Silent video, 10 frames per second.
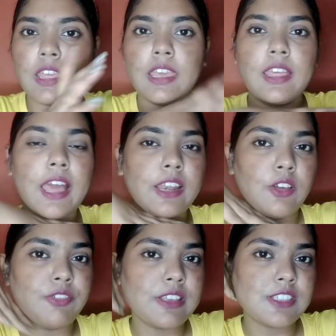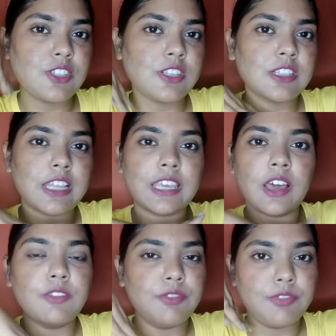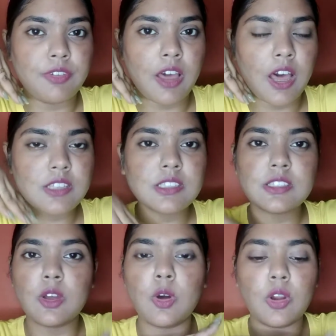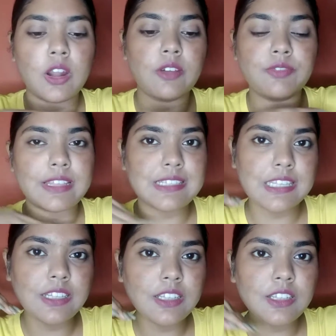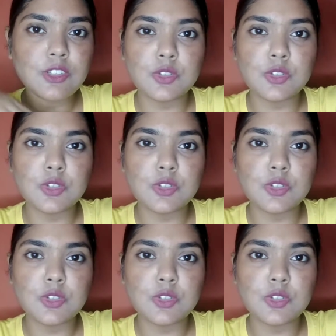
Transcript: and your face is just like a vase or a vessel